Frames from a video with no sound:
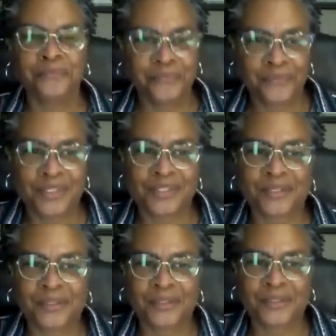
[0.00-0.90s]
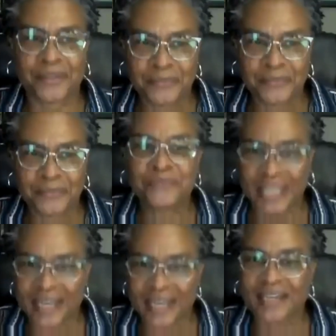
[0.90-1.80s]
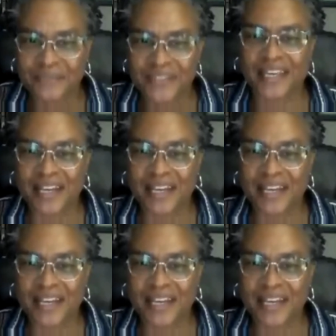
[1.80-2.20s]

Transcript: Yeah, yeah, yeah. Okay. Yeah. Well, I knew yeah.